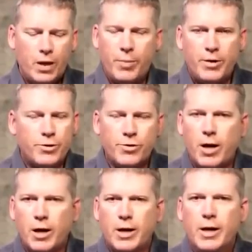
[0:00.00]
Peter
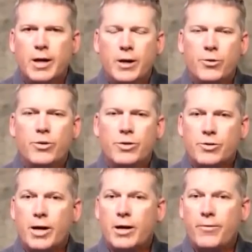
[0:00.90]
Strzok, in order to
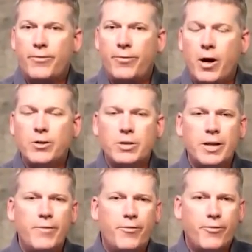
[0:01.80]
try to
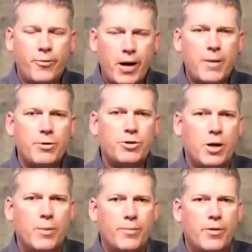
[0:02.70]
falsely frame
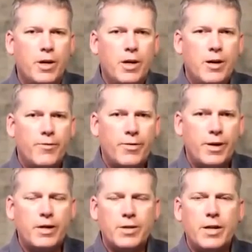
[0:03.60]
Trump for
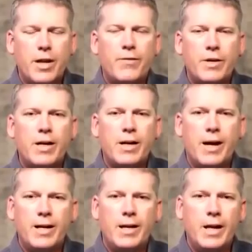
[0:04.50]
things that he never did
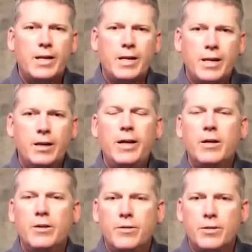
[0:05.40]
and get
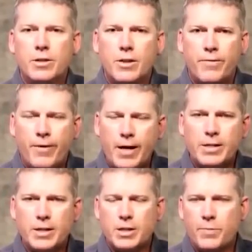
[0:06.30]
illegal
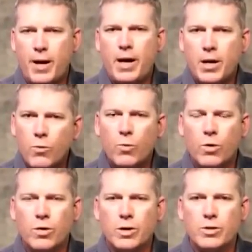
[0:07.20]
FISA spying
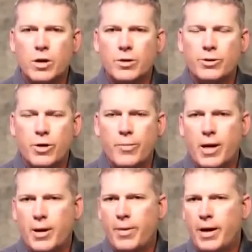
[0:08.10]
warrants on Trump
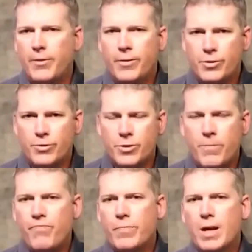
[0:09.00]
campaign officials.
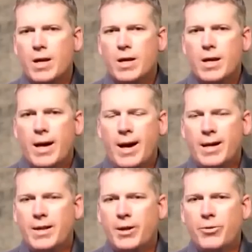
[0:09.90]

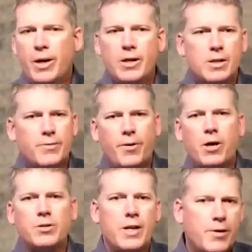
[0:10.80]
And they created this
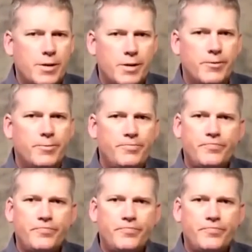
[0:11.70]
false narrative.